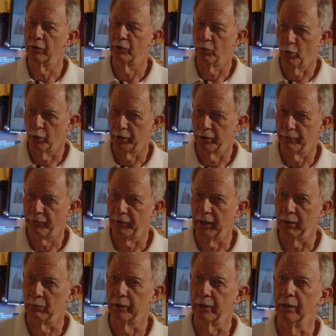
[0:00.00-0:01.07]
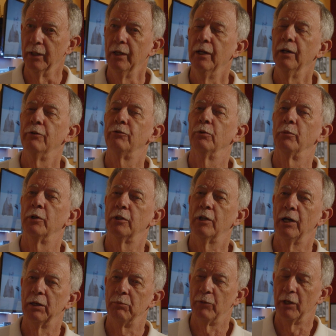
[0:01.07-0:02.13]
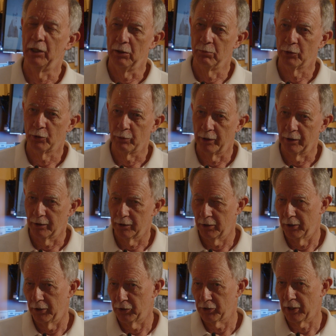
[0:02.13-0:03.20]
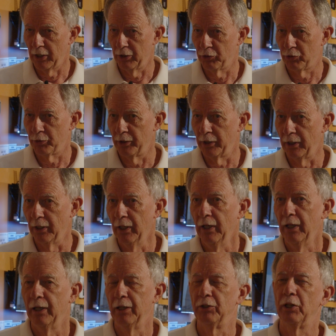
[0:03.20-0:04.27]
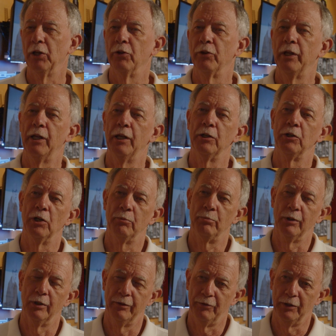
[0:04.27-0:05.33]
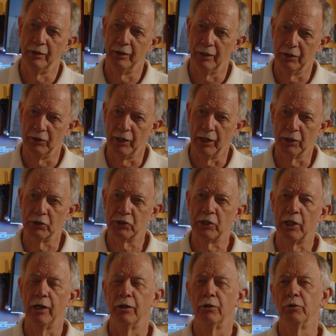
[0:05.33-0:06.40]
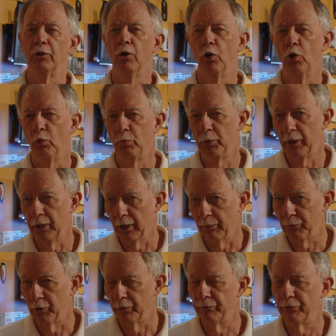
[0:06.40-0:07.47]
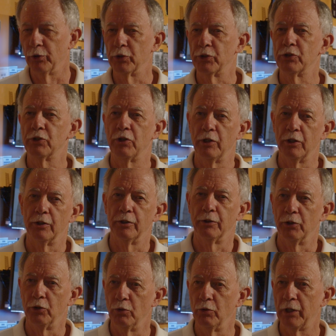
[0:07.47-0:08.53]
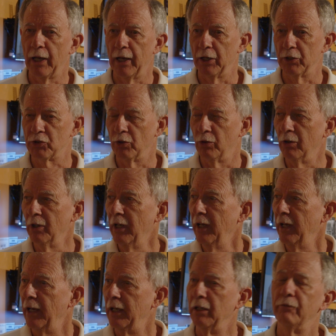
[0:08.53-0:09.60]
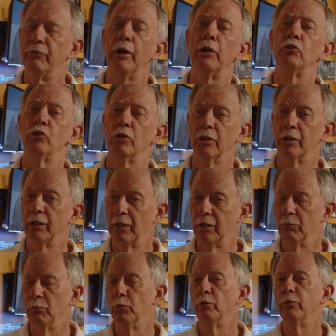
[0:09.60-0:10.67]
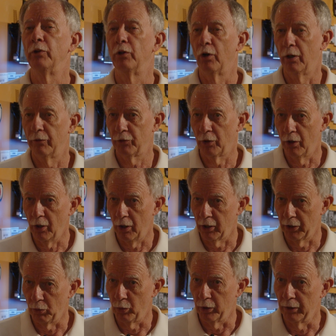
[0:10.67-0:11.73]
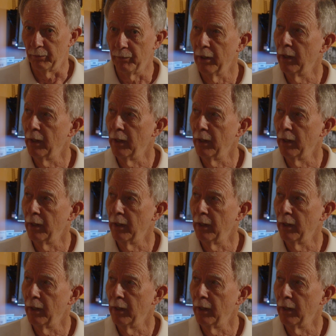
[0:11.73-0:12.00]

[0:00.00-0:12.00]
of the Warner family from the time they immigrated to this country until they end up living in Youngstown, opening up their first theater in Newcastle, and eventually moving off to Hollywood.